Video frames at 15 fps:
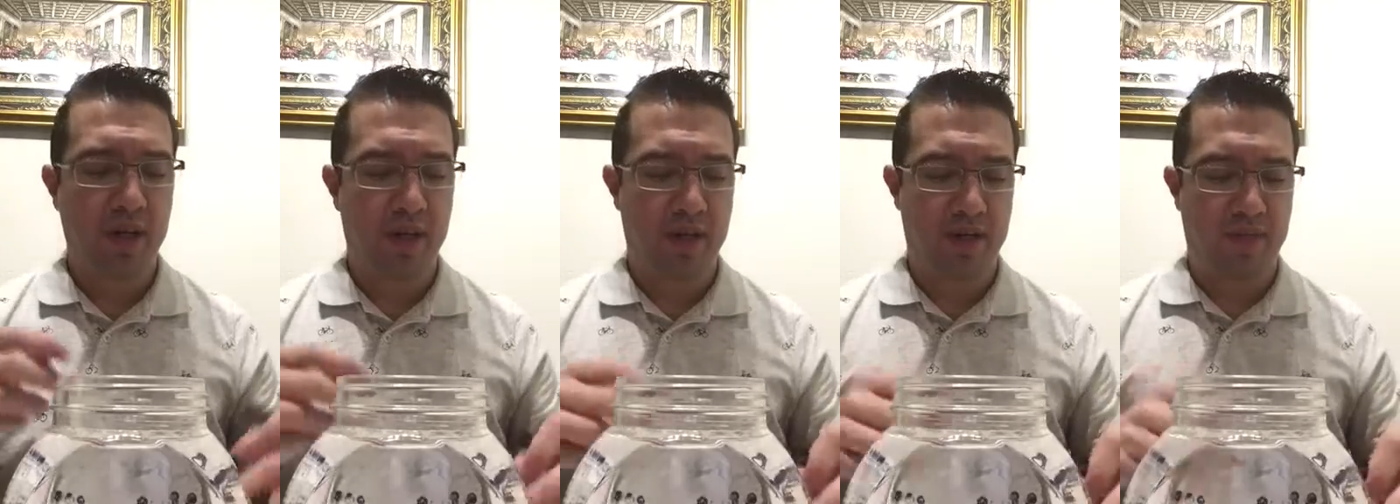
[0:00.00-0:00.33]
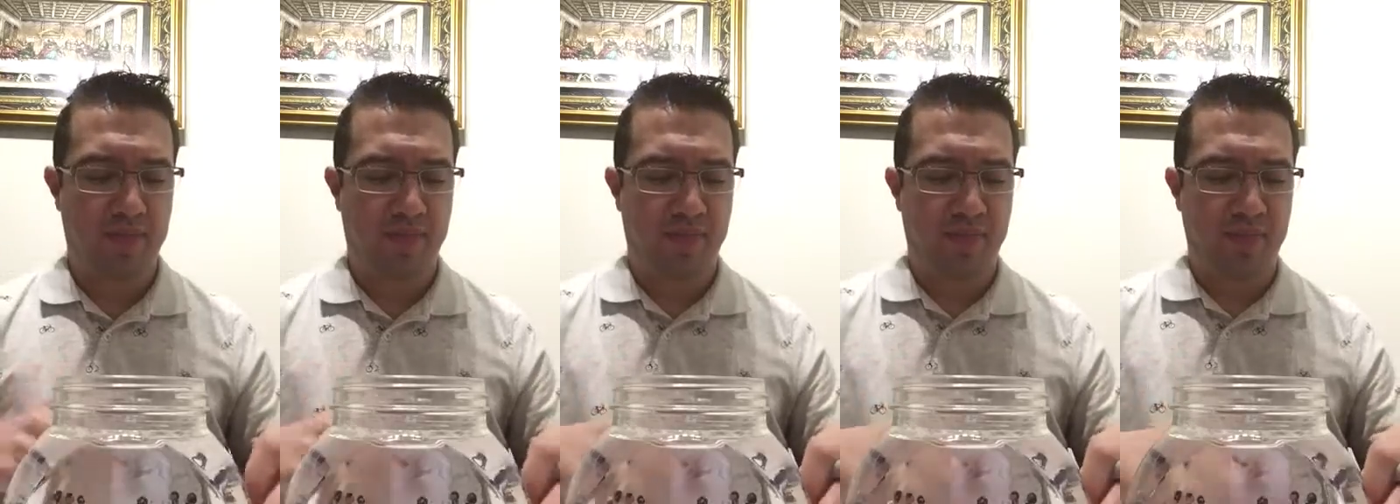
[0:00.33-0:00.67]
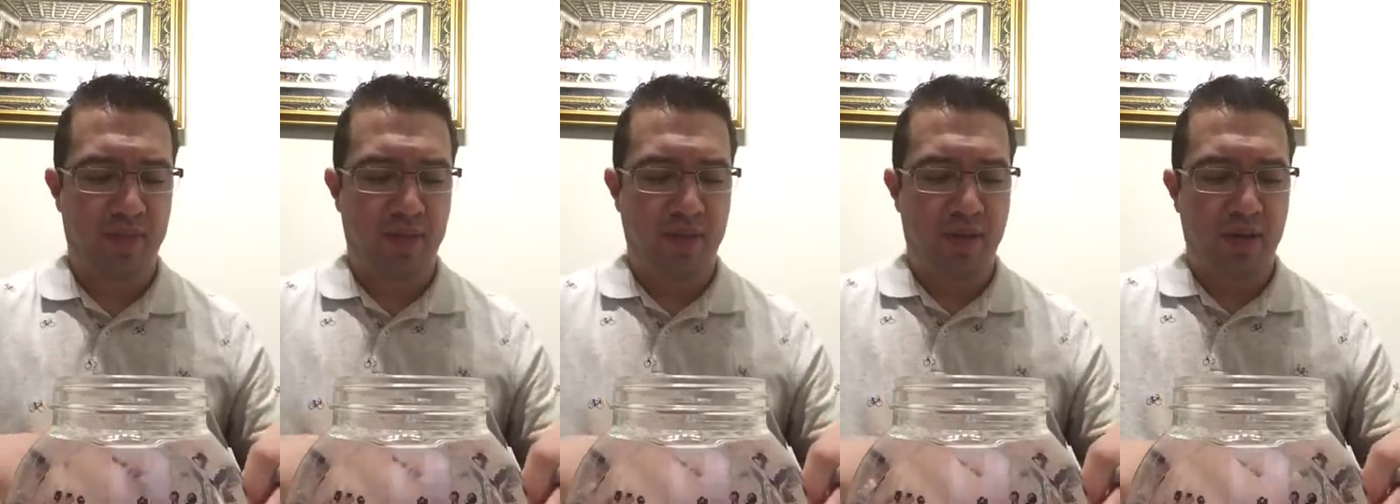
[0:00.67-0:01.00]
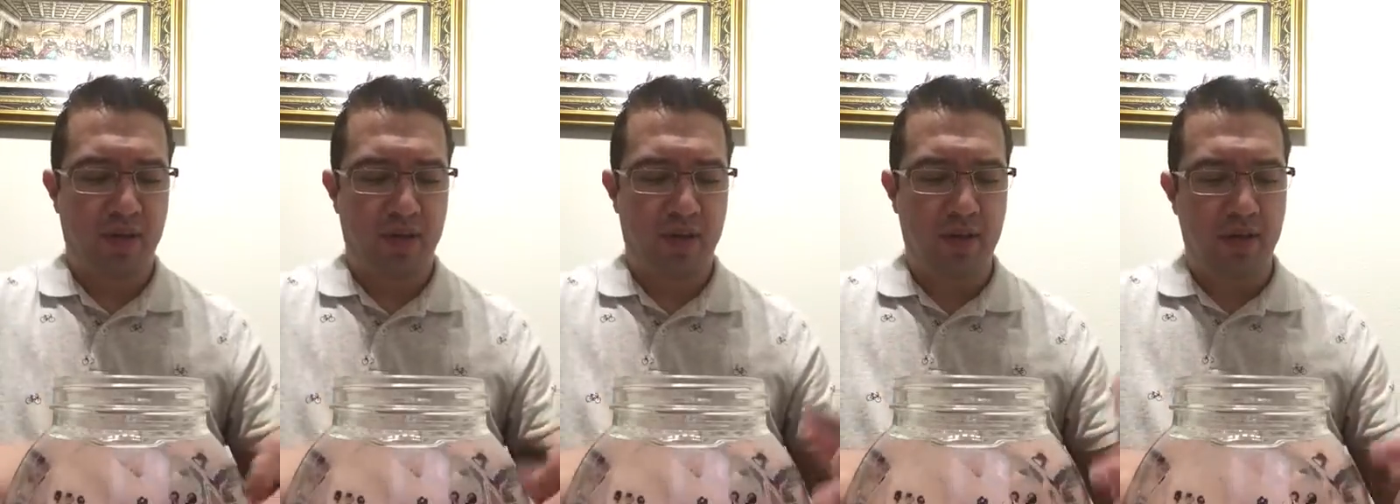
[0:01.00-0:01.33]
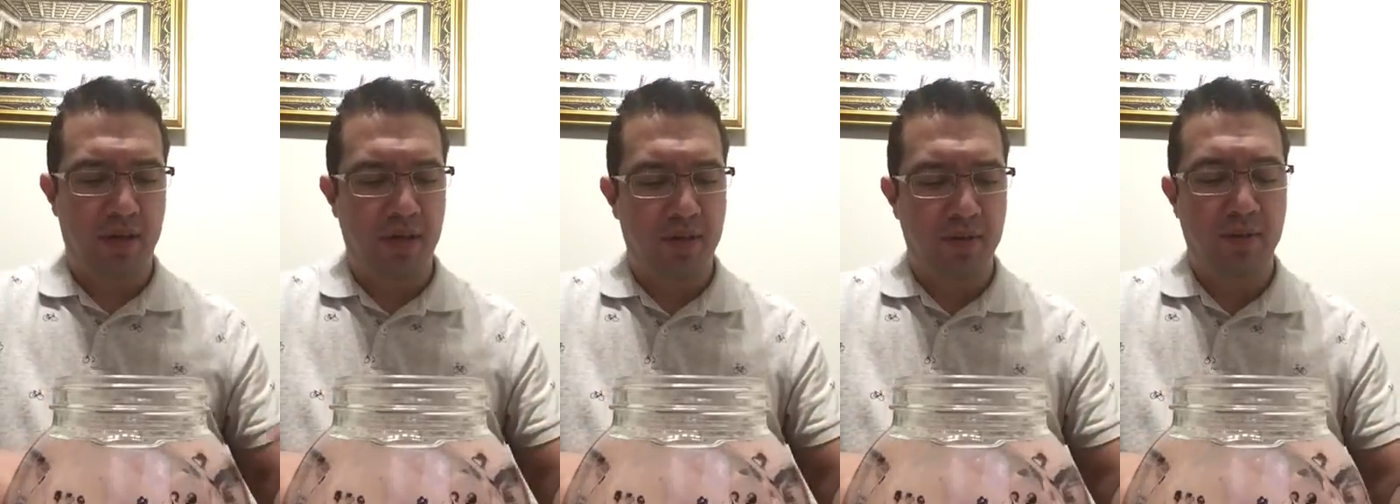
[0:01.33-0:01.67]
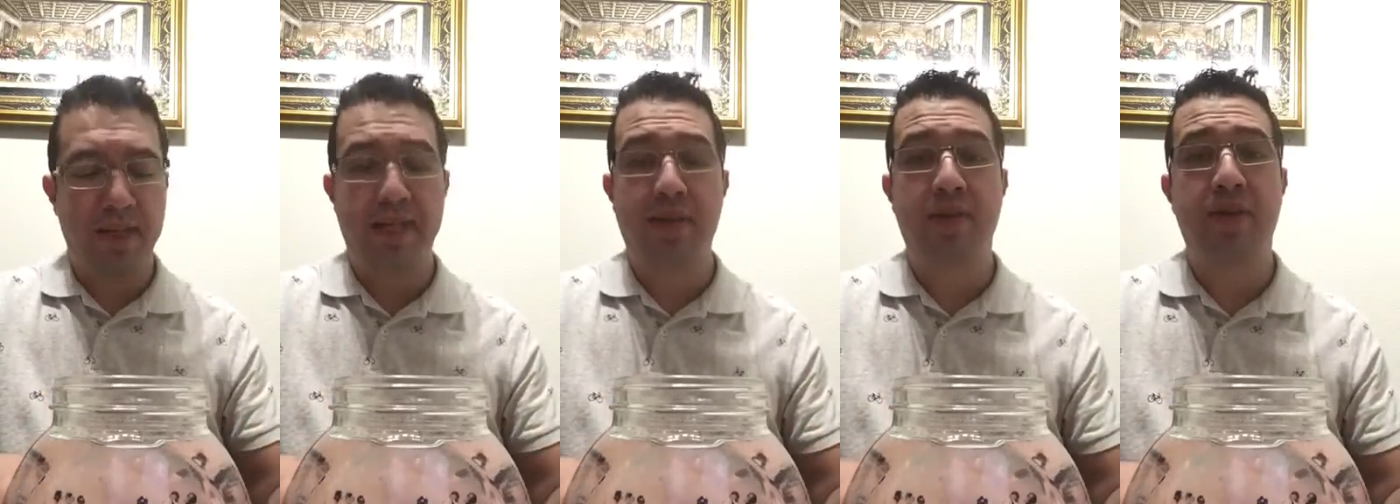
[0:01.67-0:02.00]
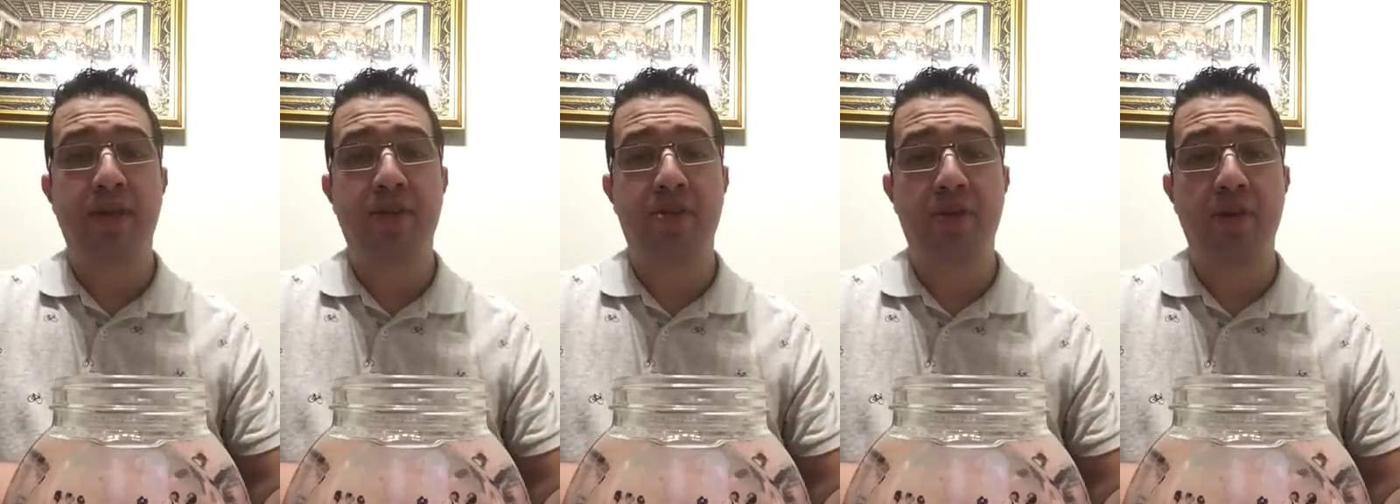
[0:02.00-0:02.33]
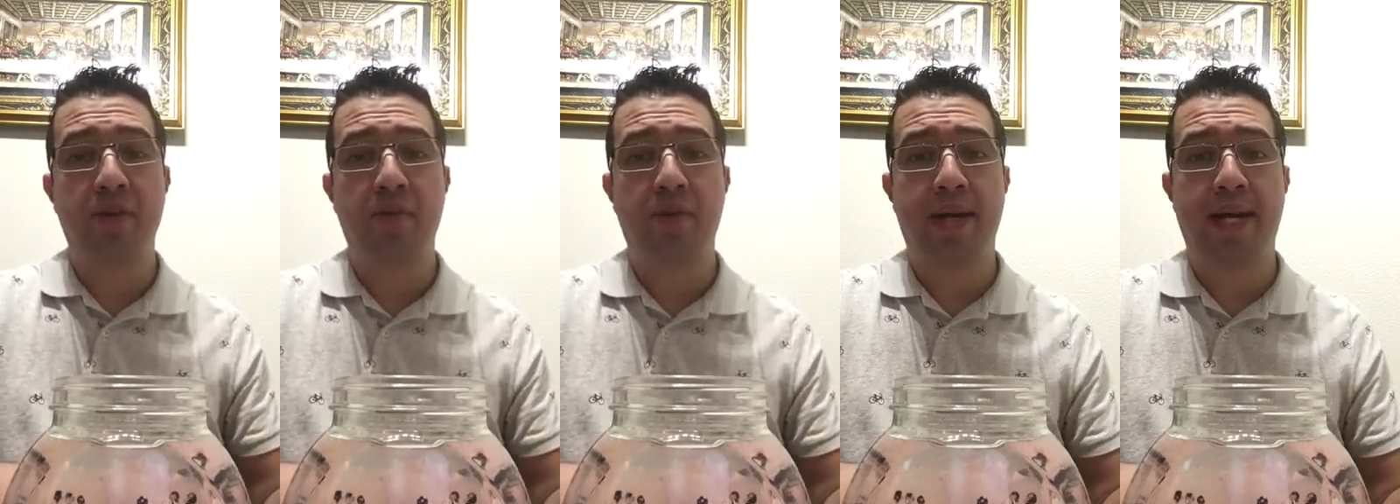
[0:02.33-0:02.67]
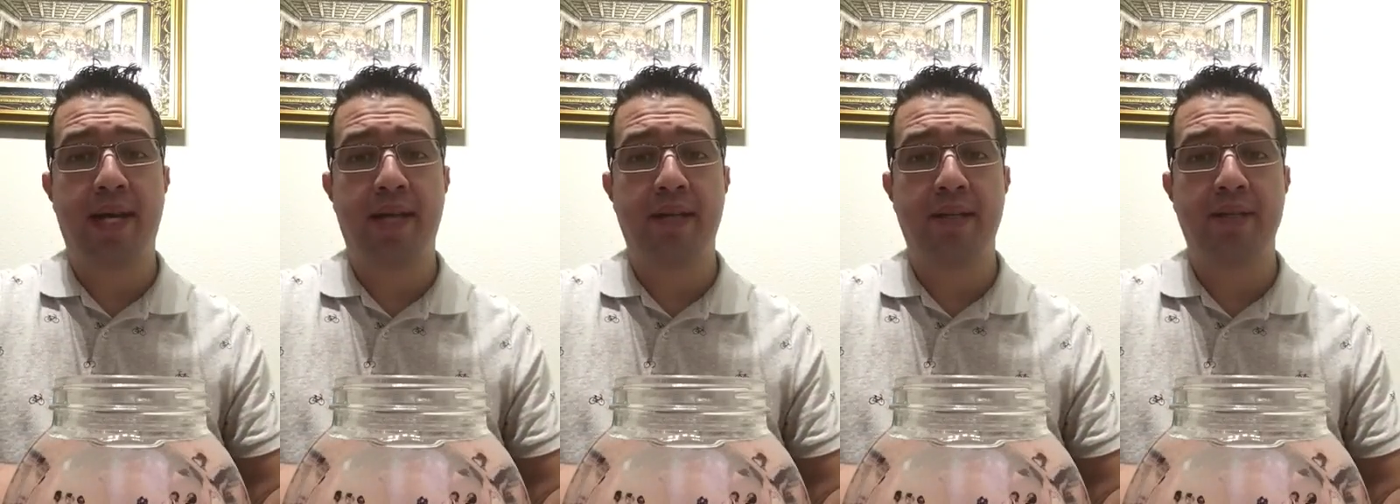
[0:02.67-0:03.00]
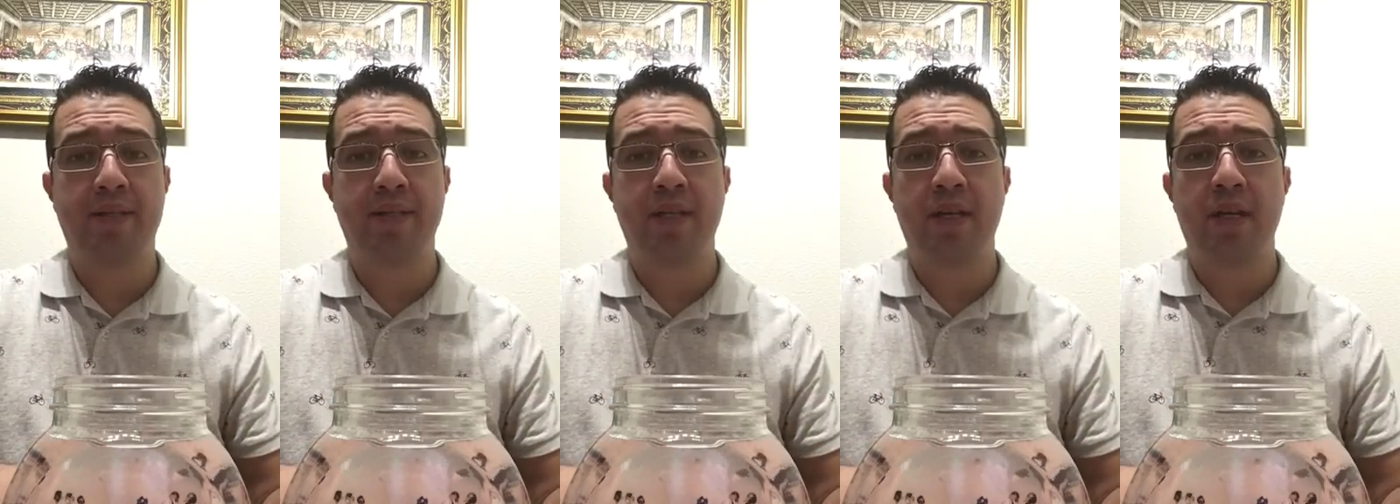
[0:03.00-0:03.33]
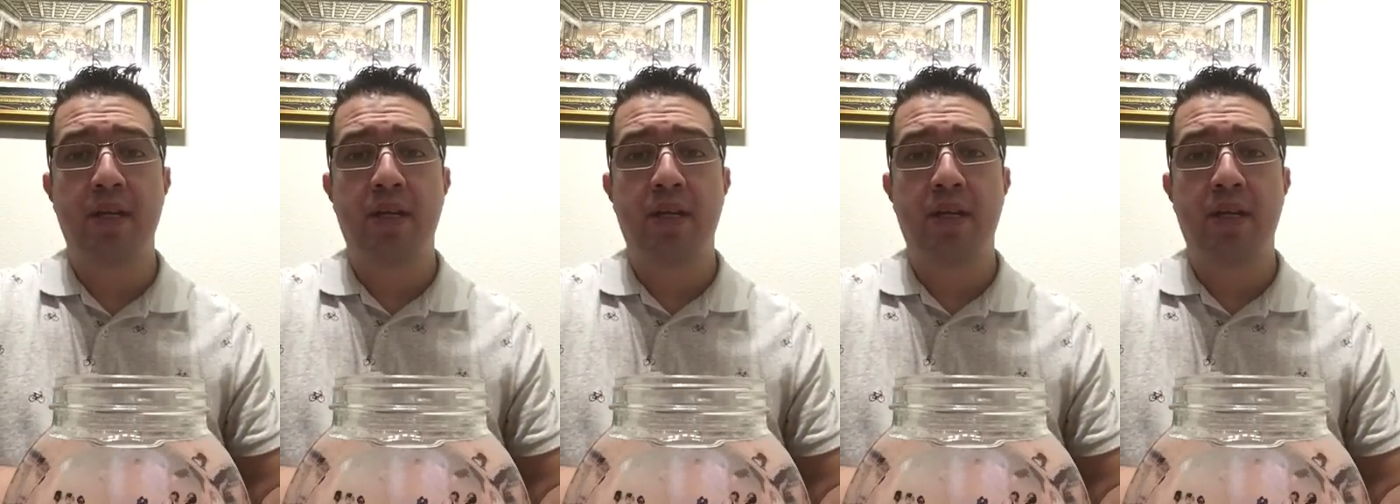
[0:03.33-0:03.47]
What you could do is